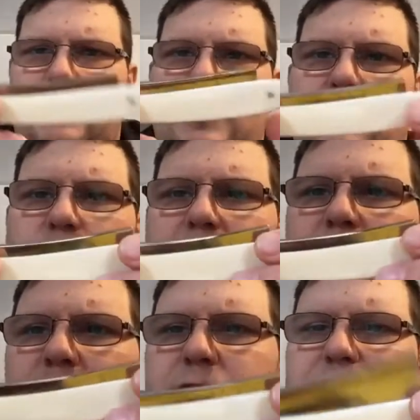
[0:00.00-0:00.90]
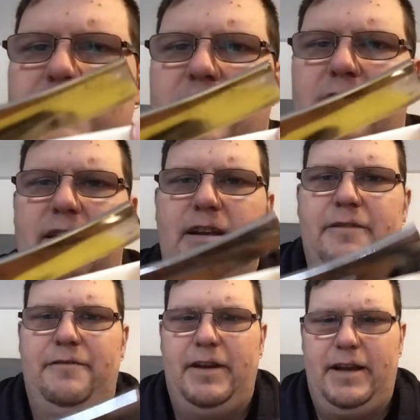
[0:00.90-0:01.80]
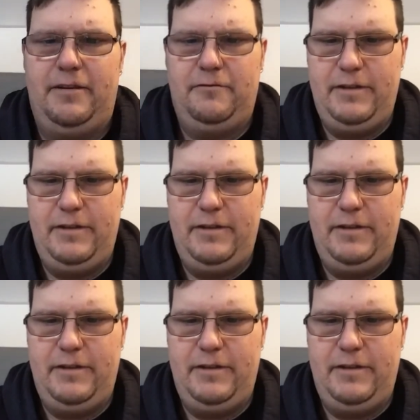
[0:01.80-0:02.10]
this Wade and Butcher, if I can